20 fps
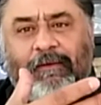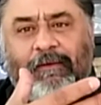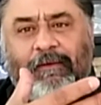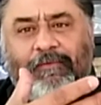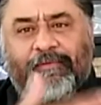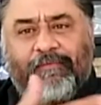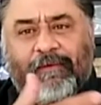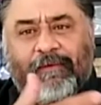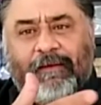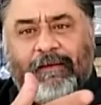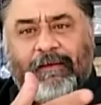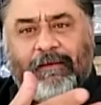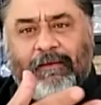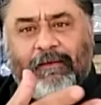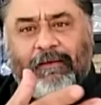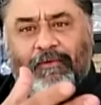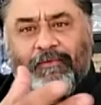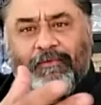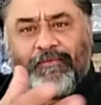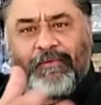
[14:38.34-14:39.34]

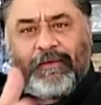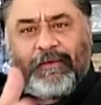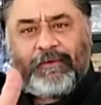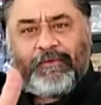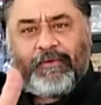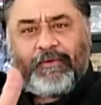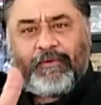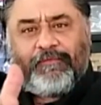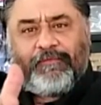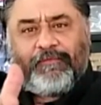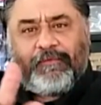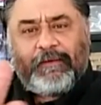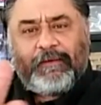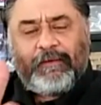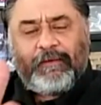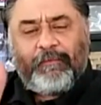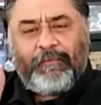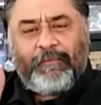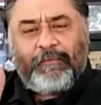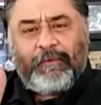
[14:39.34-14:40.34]
Savant alongside Tonfa,
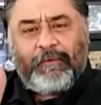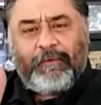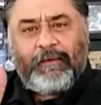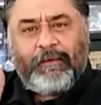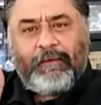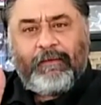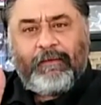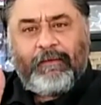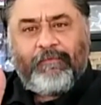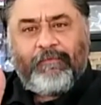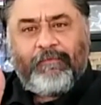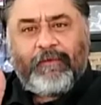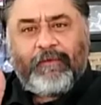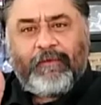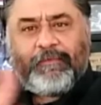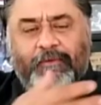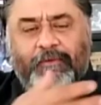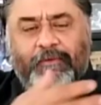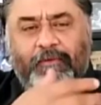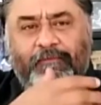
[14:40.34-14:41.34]
and he
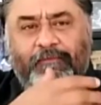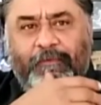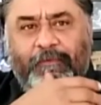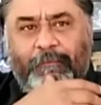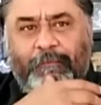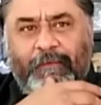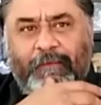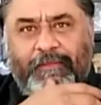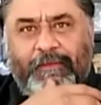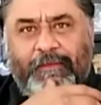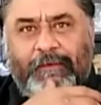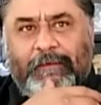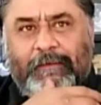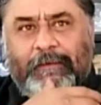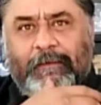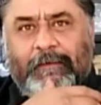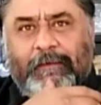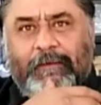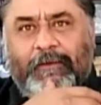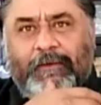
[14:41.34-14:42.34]
developed the Tonfa method,
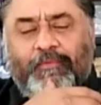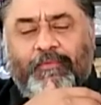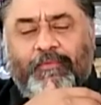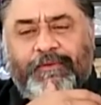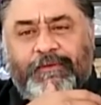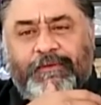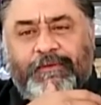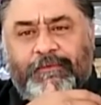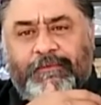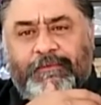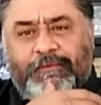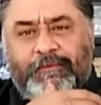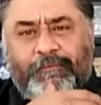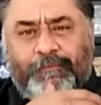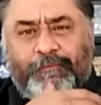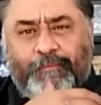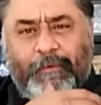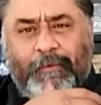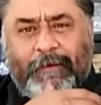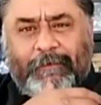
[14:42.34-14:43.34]
which is
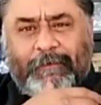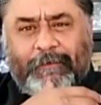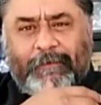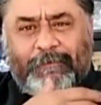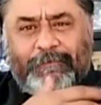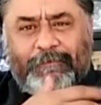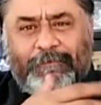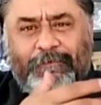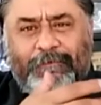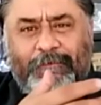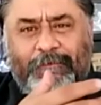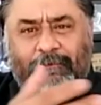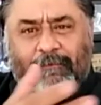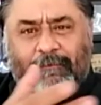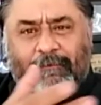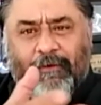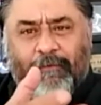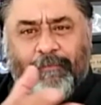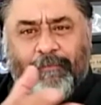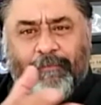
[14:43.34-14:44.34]
practice.
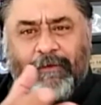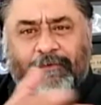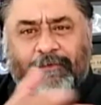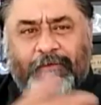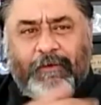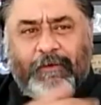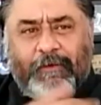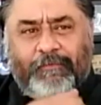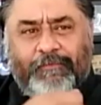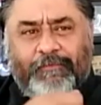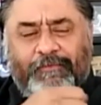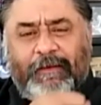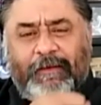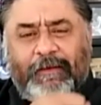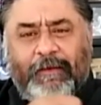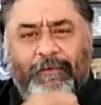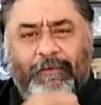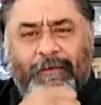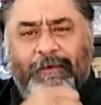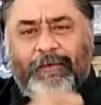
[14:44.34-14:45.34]
All police officers
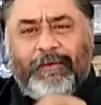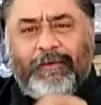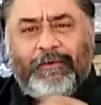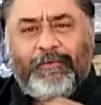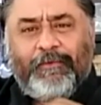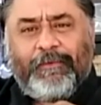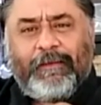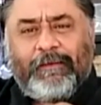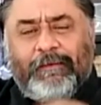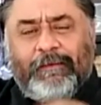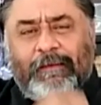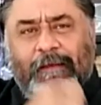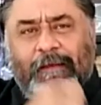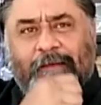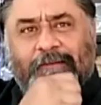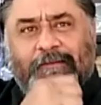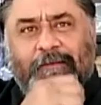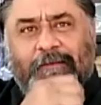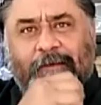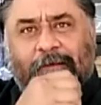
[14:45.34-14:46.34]
carry, you know, that
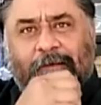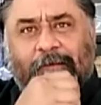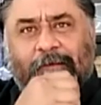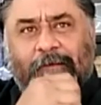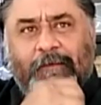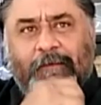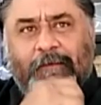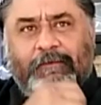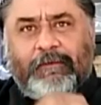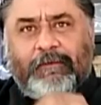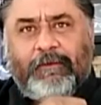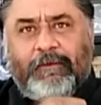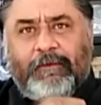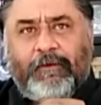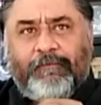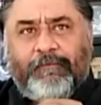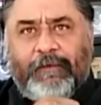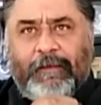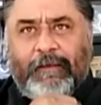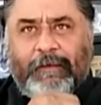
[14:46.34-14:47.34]
nightstick that's a
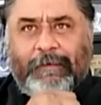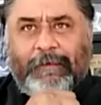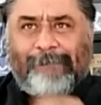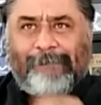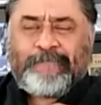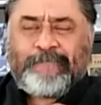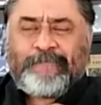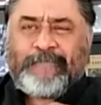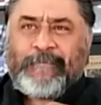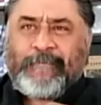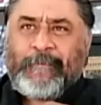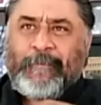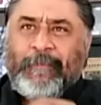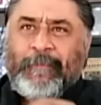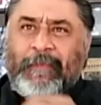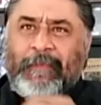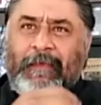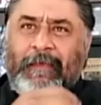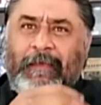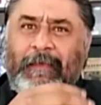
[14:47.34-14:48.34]
Tonfa-like,
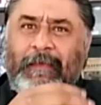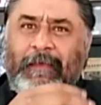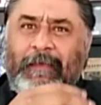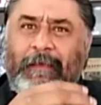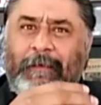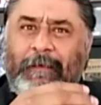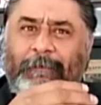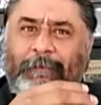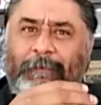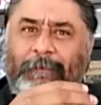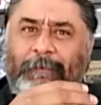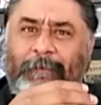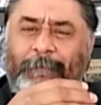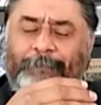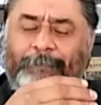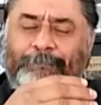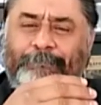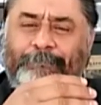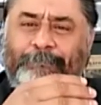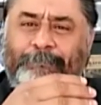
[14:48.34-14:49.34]
and
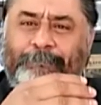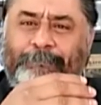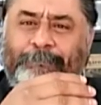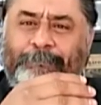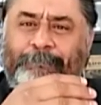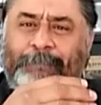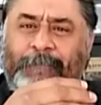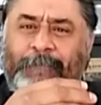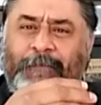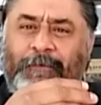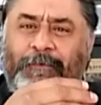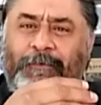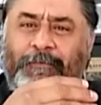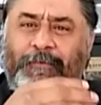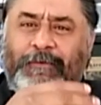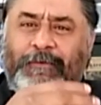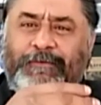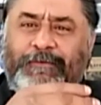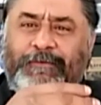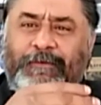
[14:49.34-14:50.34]

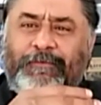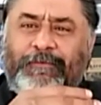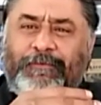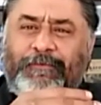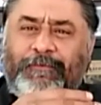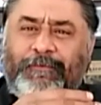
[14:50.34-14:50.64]
which is